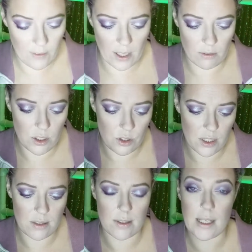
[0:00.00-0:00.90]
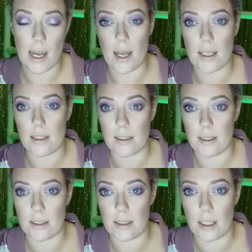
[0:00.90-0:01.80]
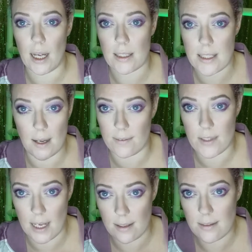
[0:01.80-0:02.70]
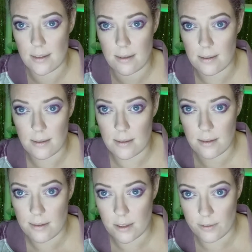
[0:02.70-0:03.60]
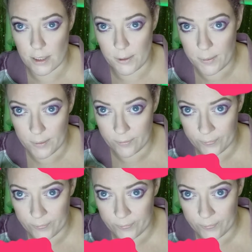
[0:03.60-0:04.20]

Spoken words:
I have other interests and outside of dance, a few.